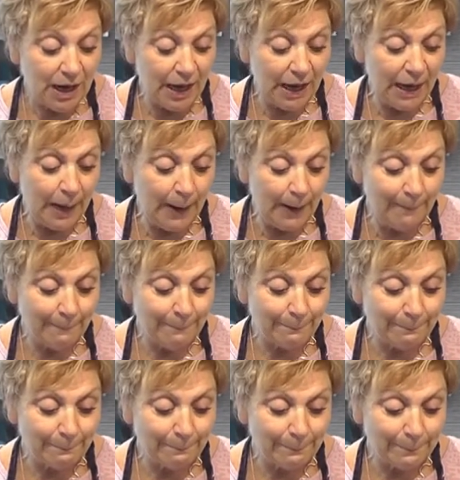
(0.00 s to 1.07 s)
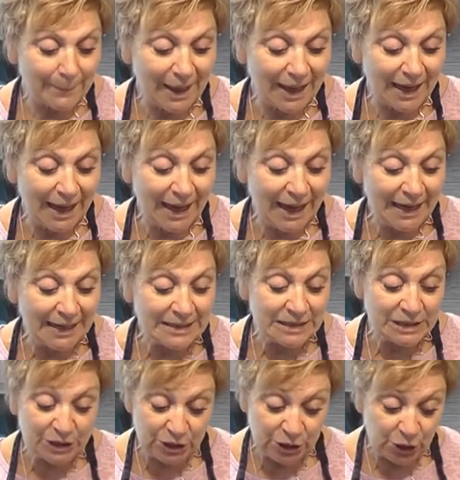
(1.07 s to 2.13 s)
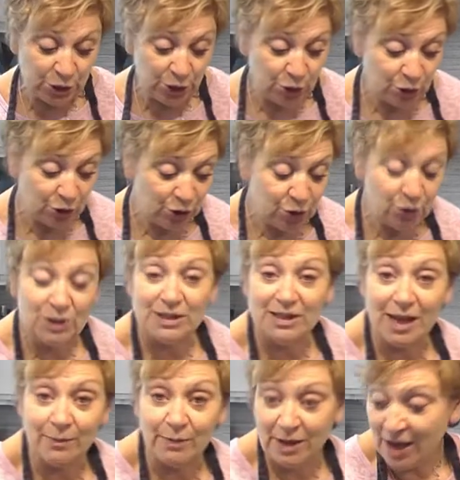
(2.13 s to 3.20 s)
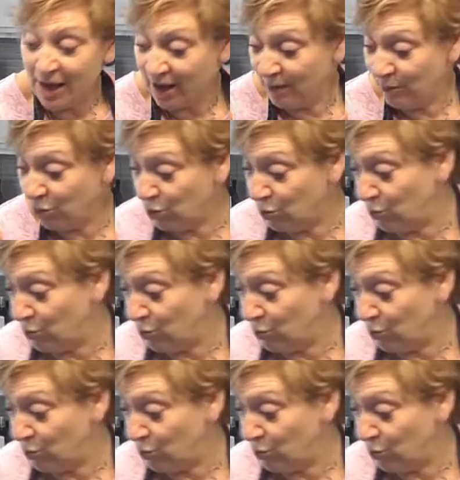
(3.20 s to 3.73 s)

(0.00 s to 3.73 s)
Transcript: and you could do the same again, which